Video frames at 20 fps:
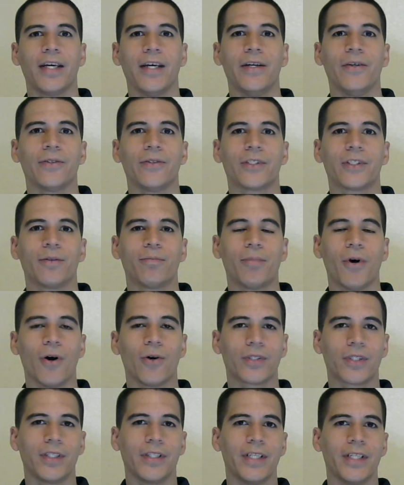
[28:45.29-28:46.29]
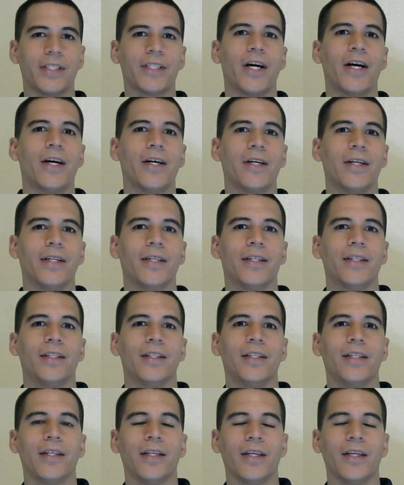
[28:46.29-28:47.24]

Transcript: he was supposedly turned in